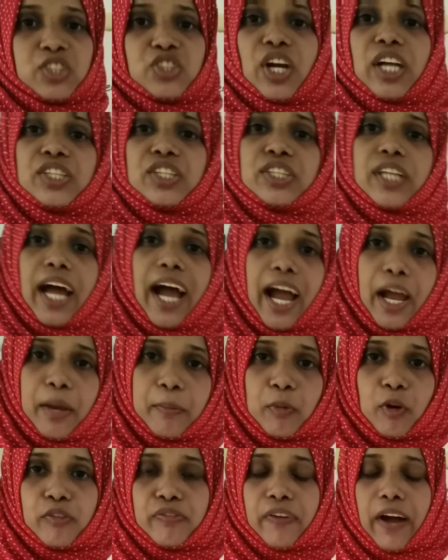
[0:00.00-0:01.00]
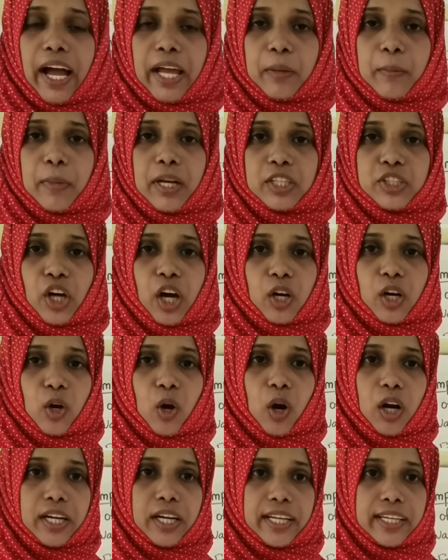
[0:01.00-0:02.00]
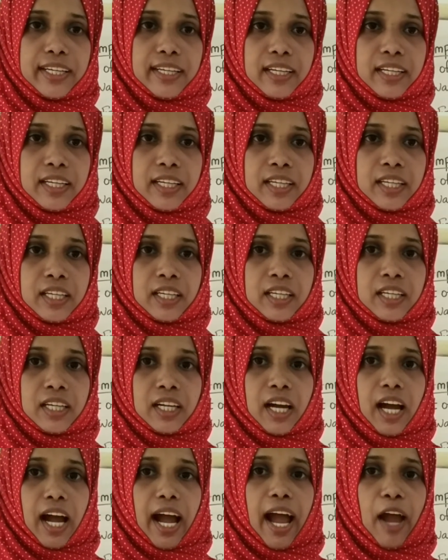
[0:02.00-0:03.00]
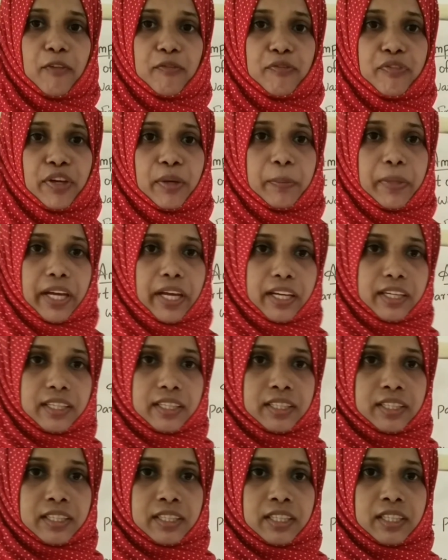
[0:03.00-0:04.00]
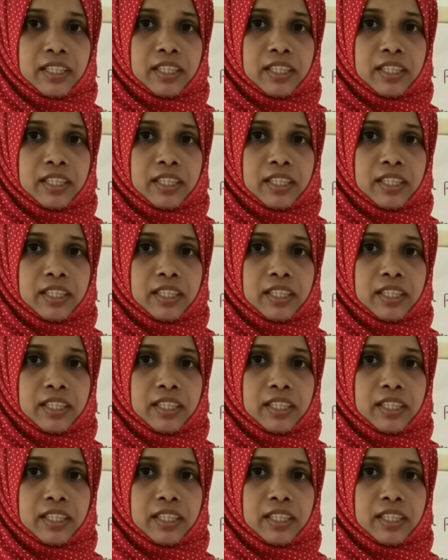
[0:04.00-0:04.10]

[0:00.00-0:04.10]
Such type of animals are called amphibian.